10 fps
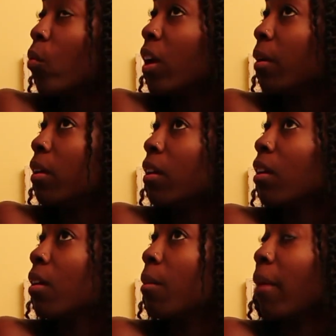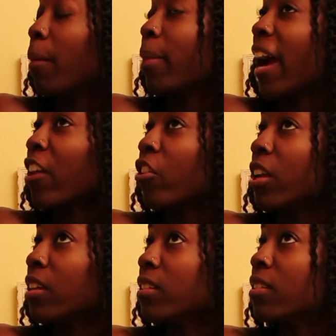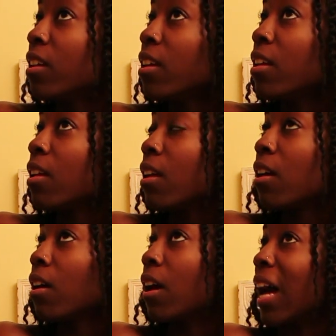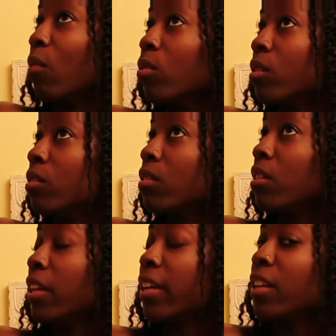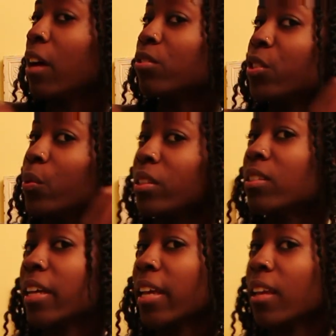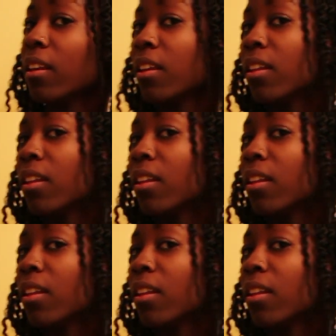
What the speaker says: way my pattern is, I will lay it out to you in a second.